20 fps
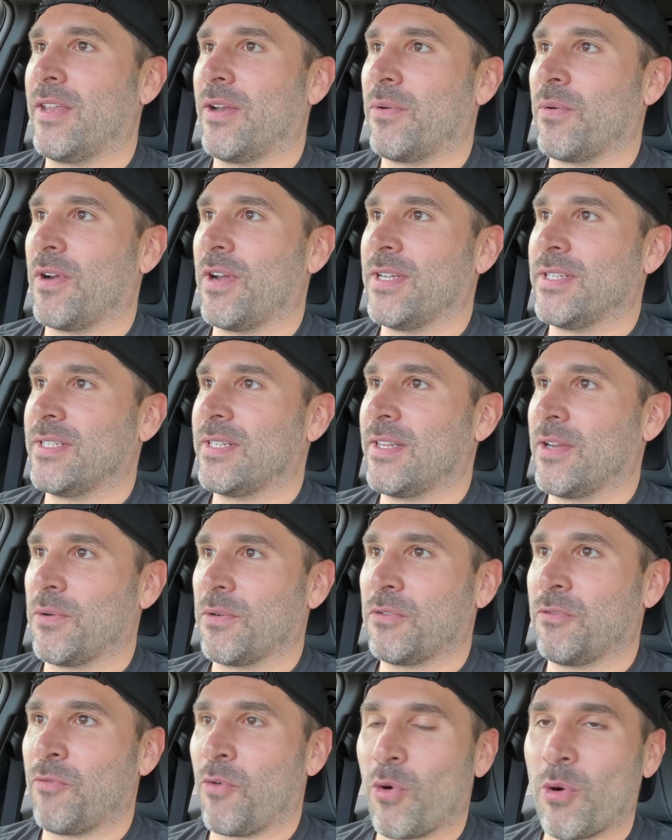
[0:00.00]
There was
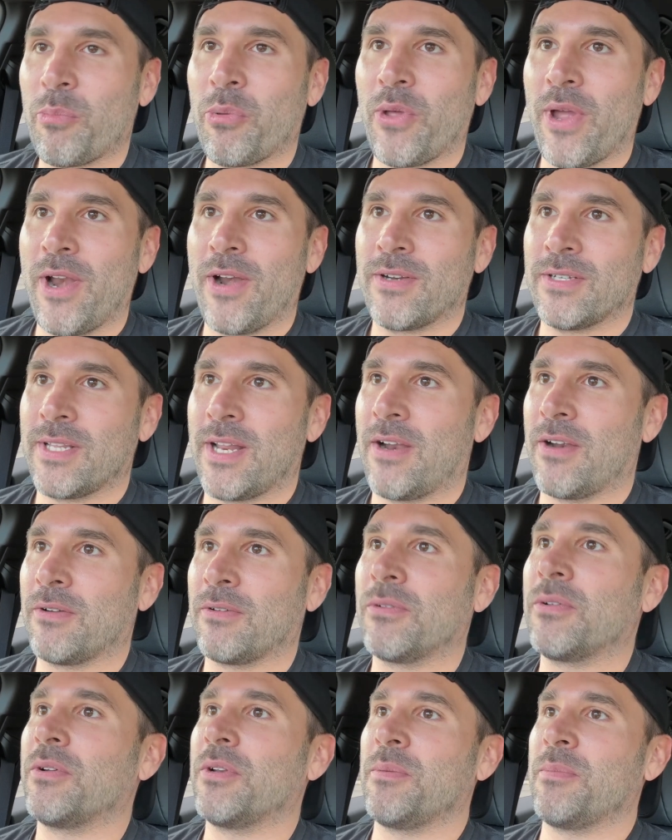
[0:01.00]
4 players there,
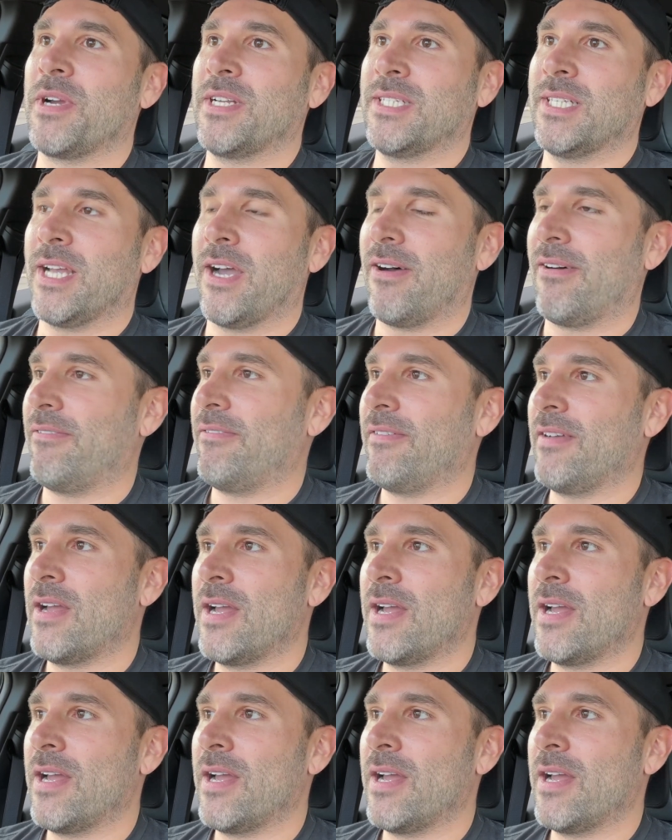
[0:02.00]
including myself,